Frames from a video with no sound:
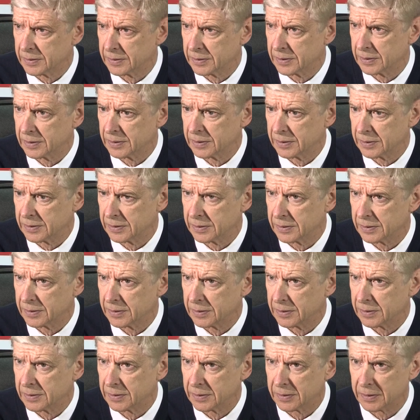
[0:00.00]
This is your
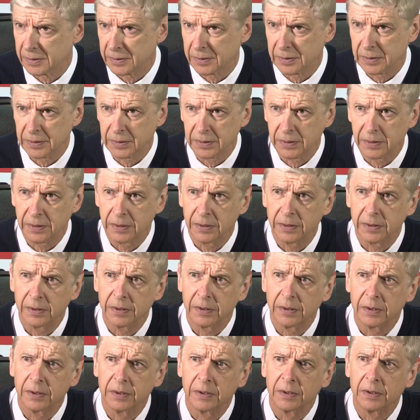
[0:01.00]
first win here
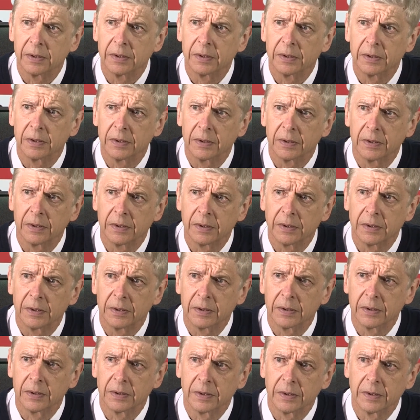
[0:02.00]
in 14 years.
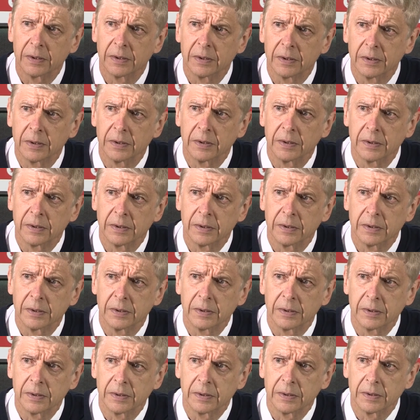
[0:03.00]
What does it say
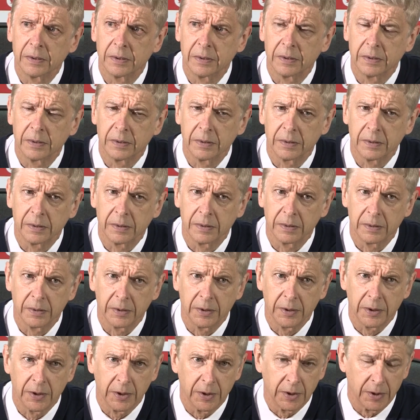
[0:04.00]
about the character of
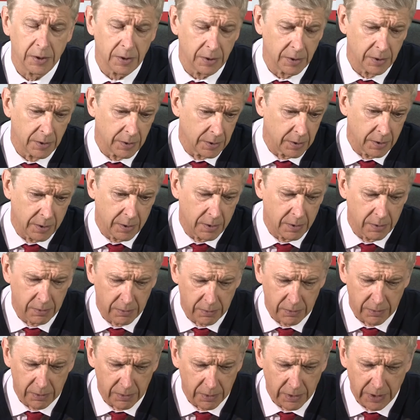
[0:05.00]
your side?
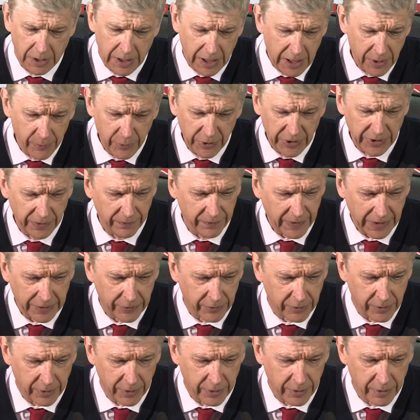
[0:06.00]
I believe
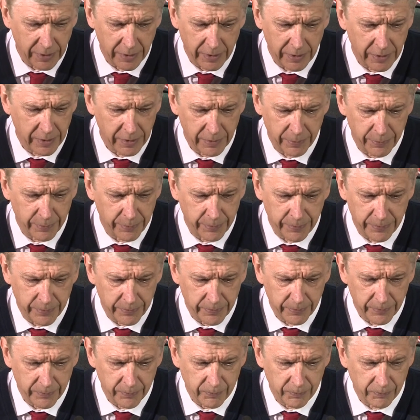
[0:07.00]
that uh,
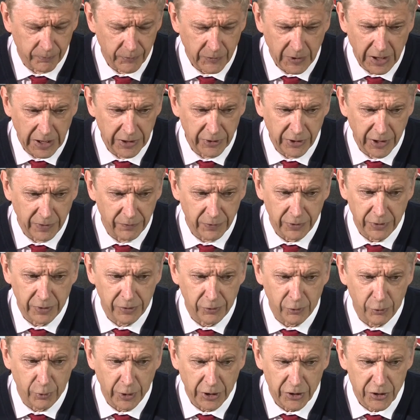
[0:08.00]
I never
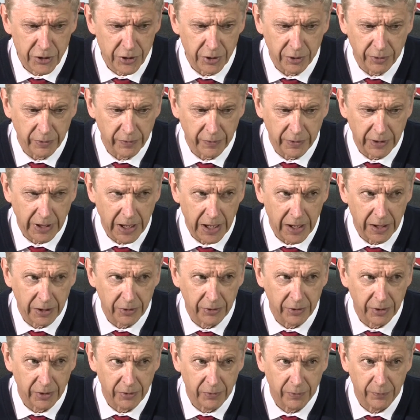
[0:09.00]
questioned the
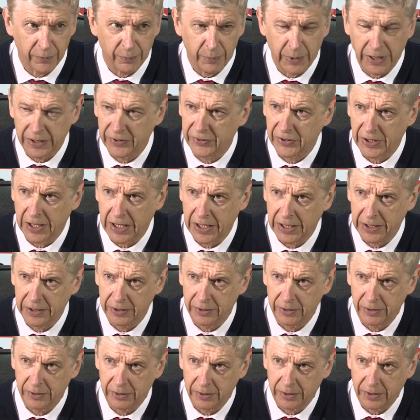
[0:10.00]
character of my side,
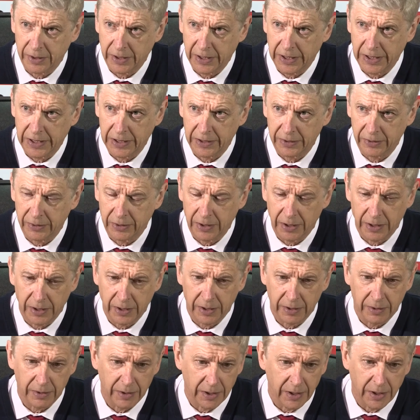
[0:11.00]
and
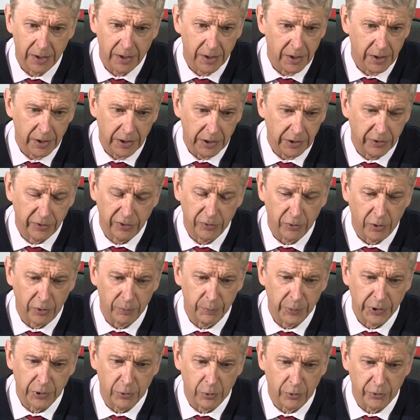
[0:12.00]
uh, it's
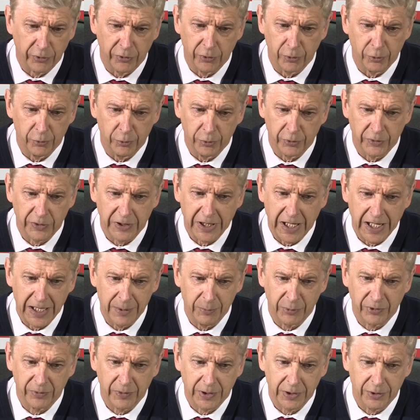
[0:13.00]
not because you lose
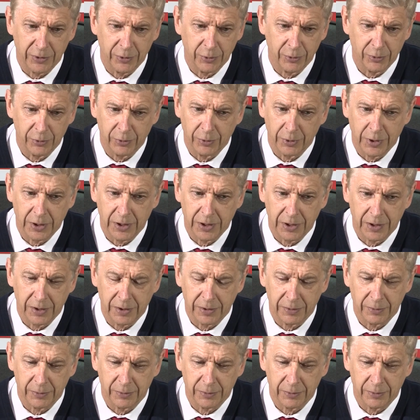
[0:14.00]
games that you.